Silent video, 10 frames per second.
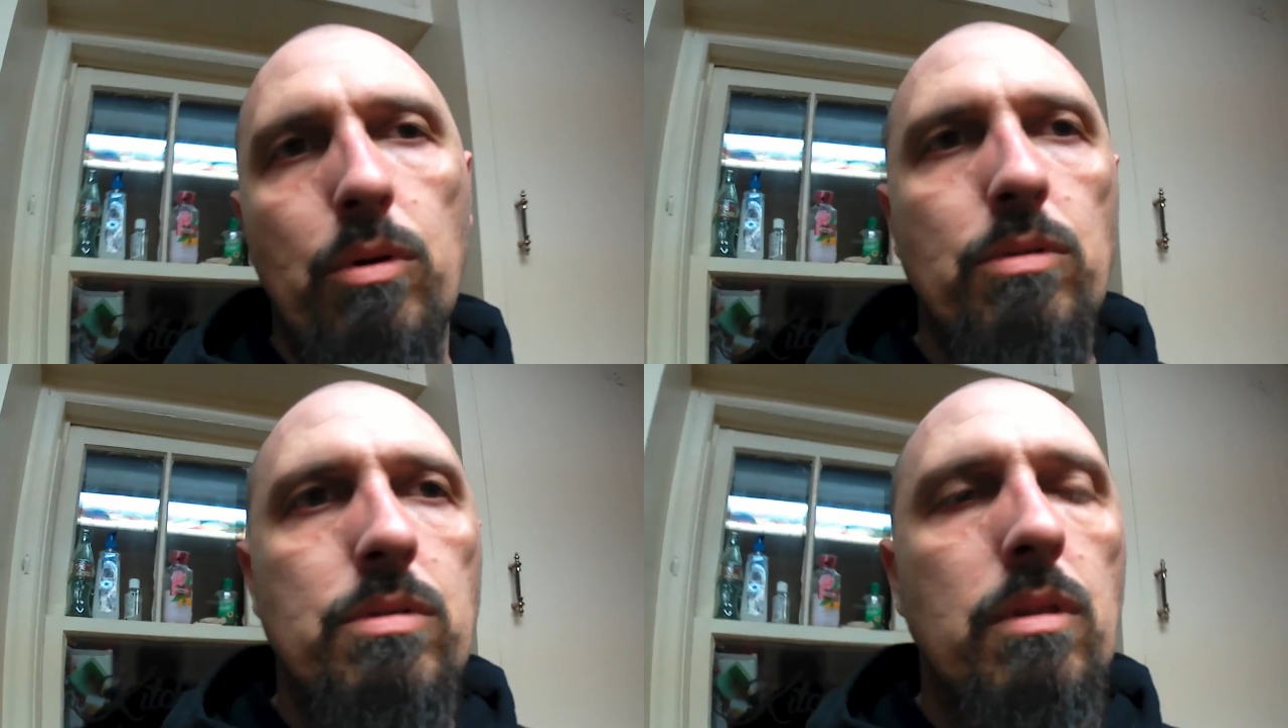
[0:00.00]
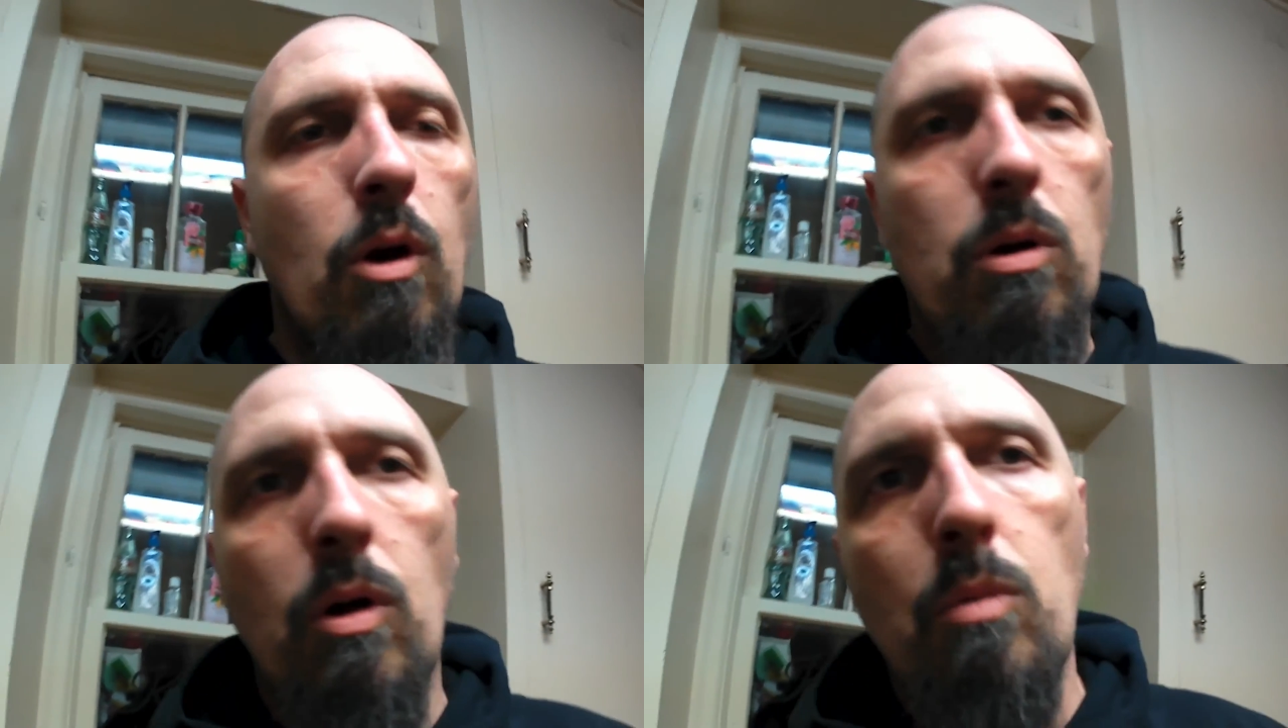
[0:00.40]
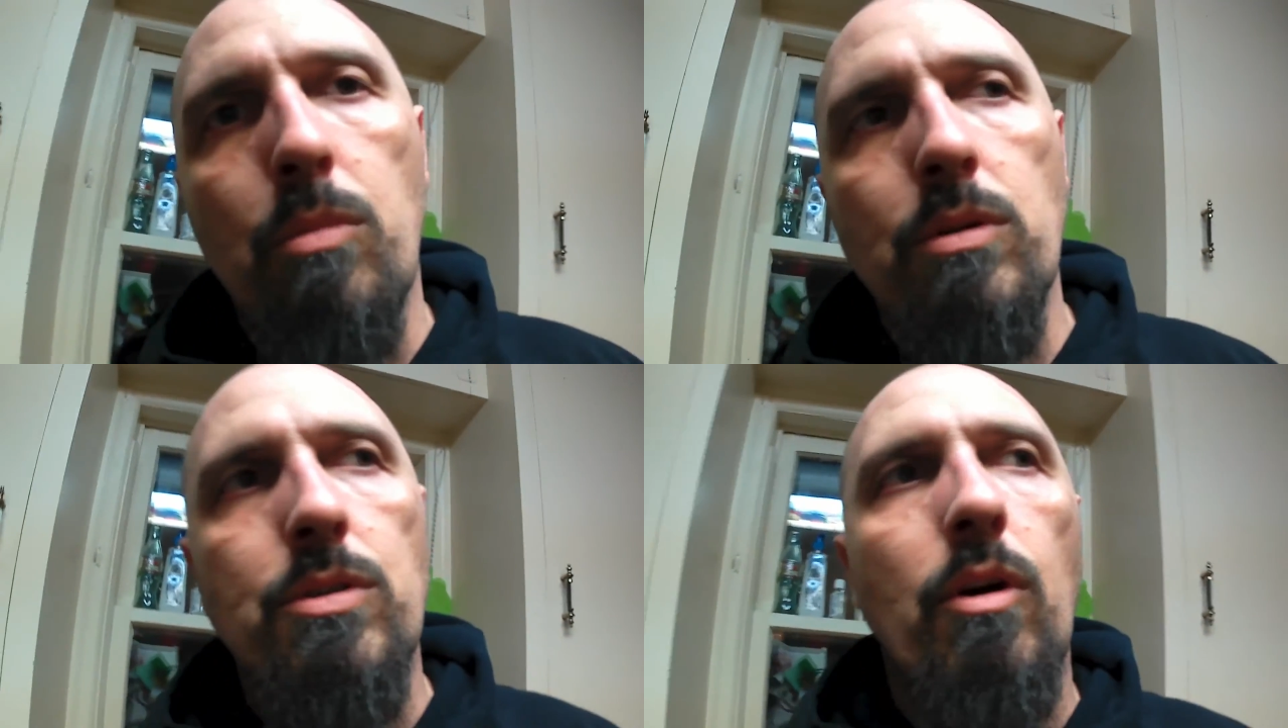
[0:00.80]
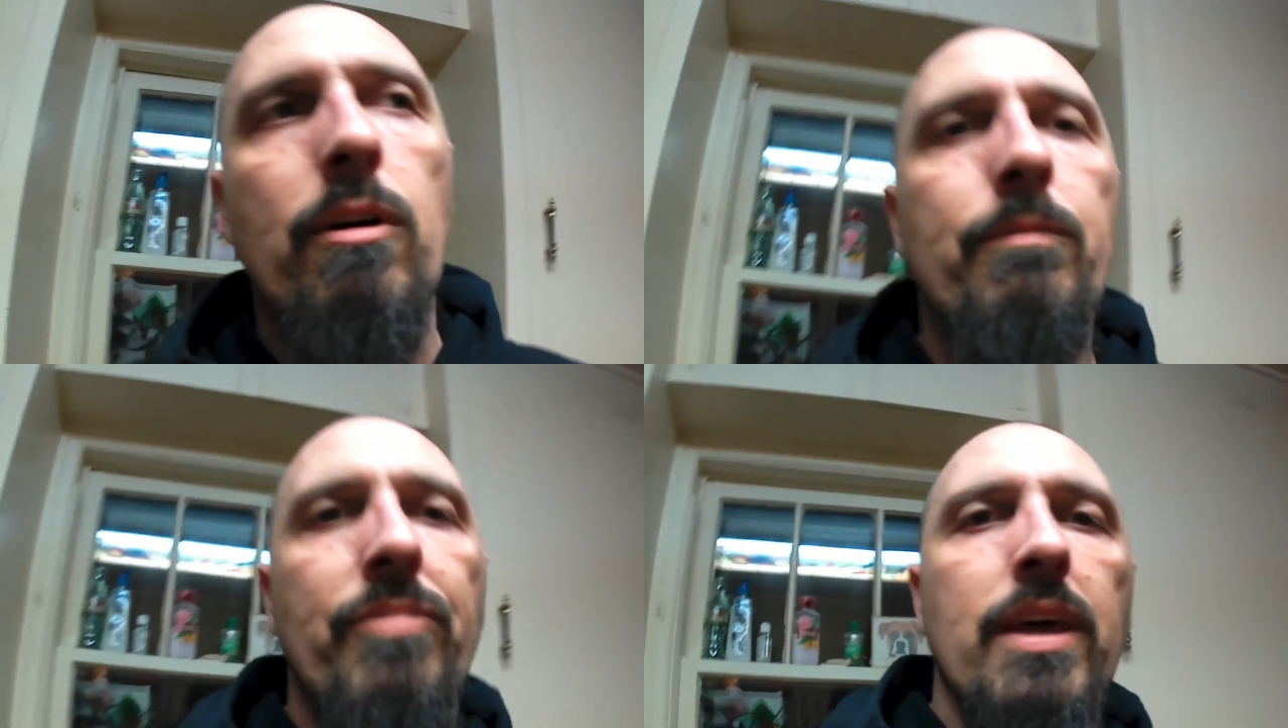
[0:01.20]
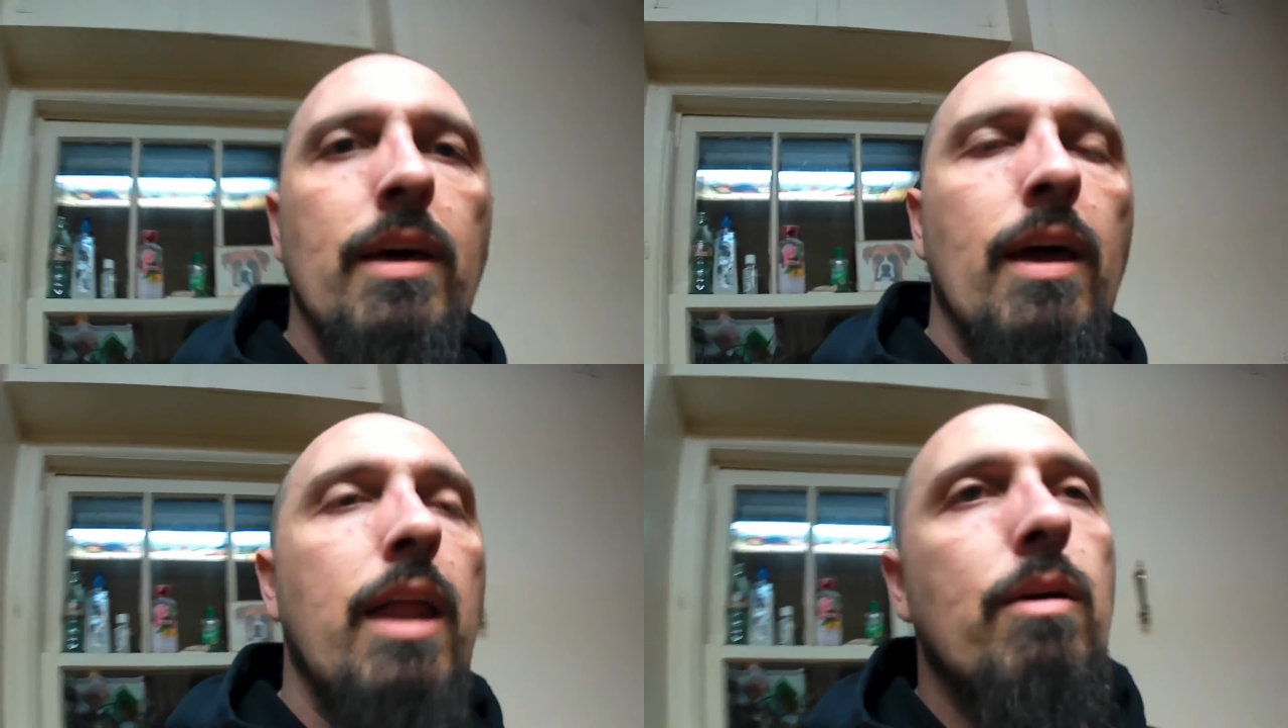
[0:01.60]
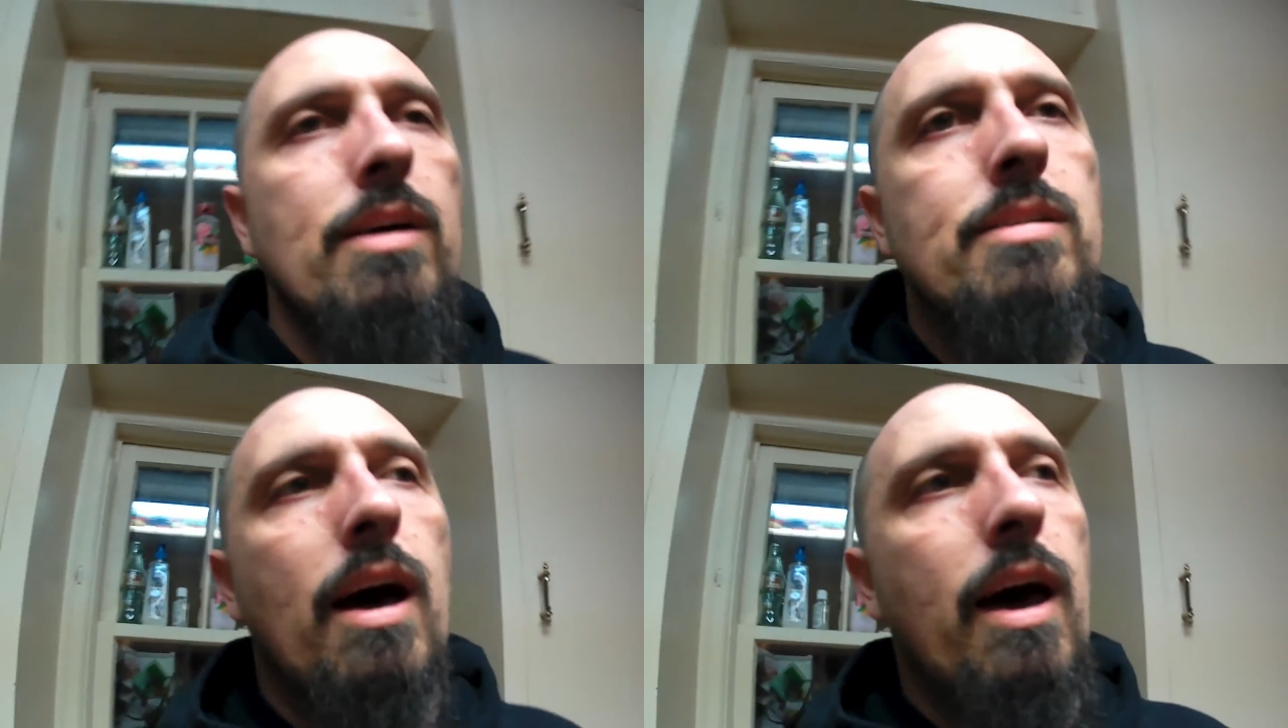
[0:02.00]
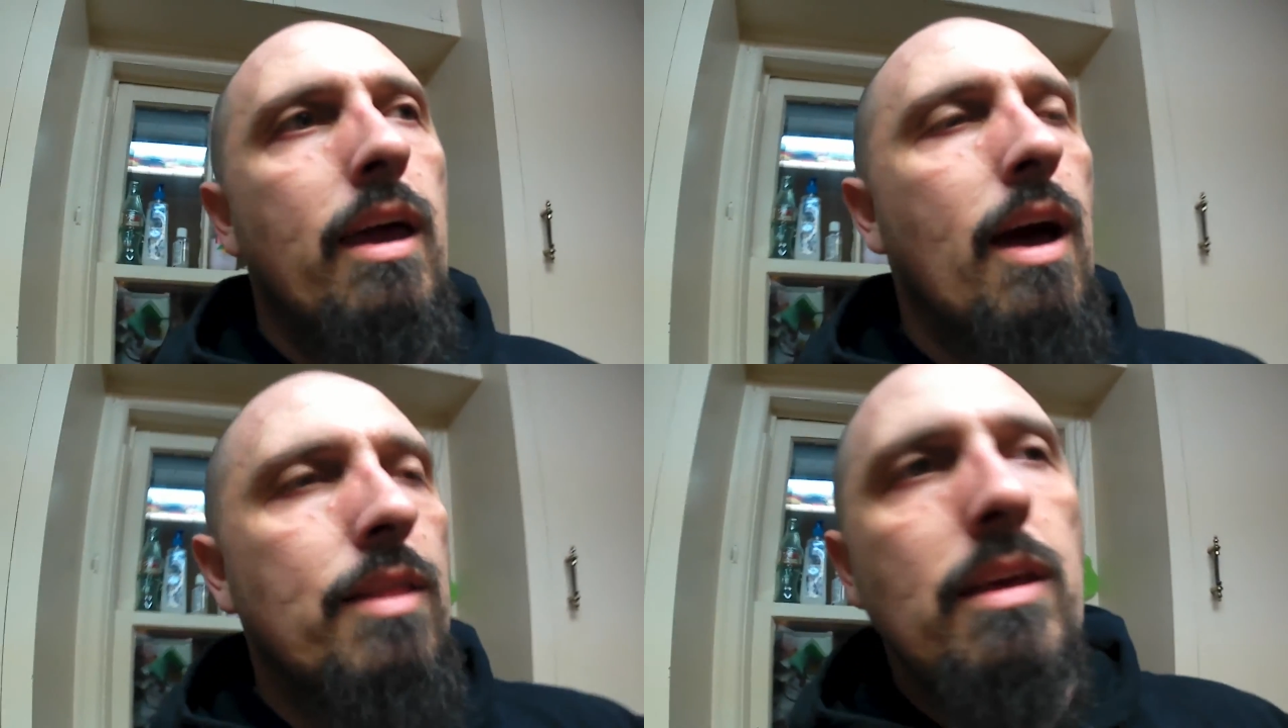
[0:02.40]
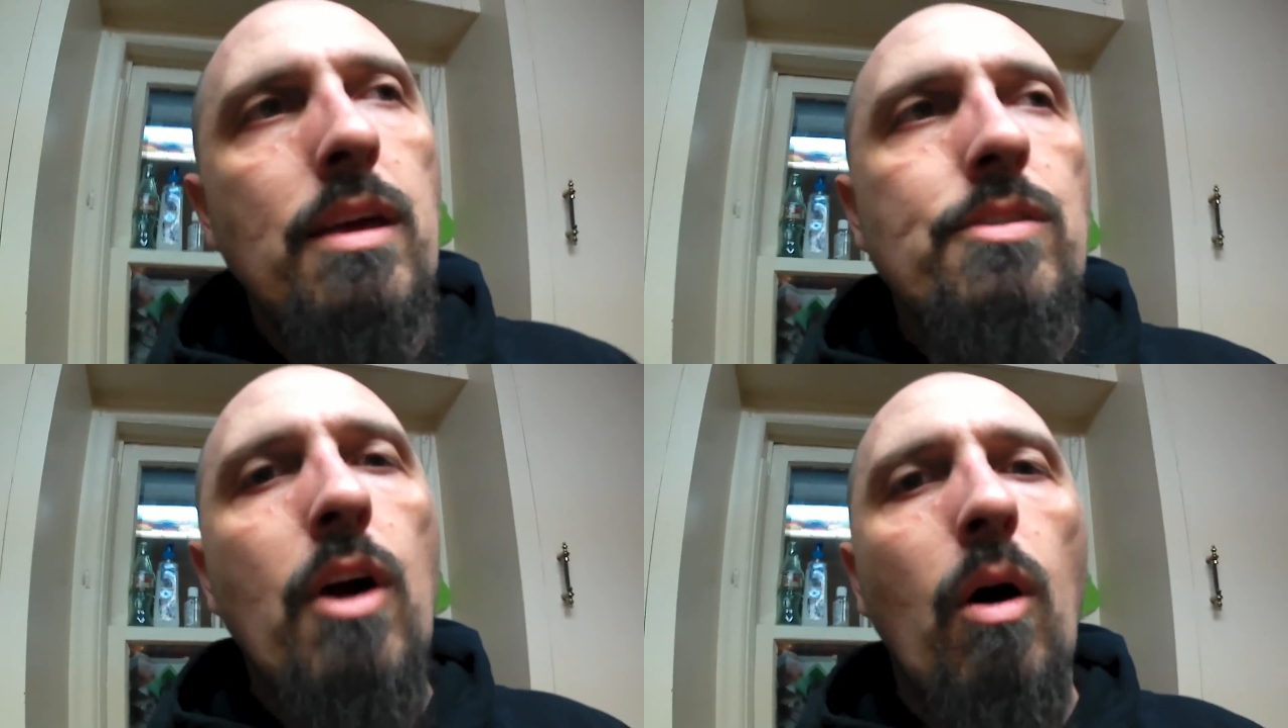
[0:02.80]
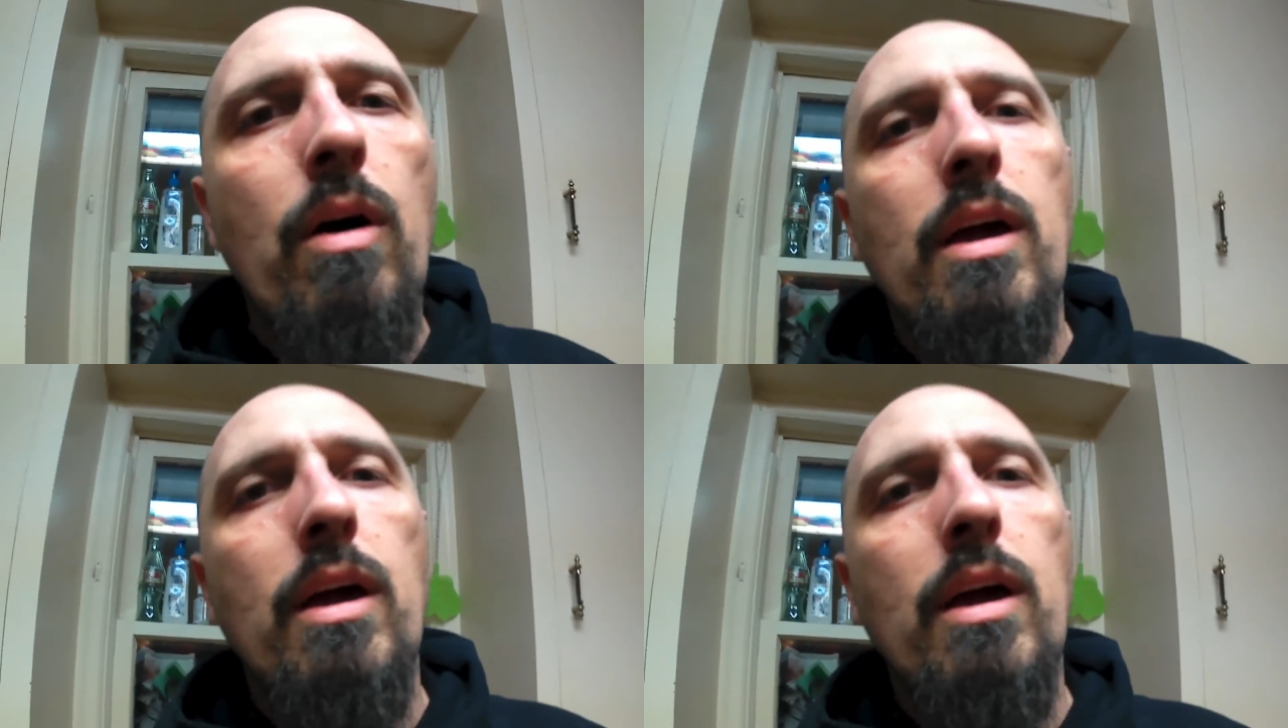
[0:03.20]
local home brew store. Anyways, I got the yeast going.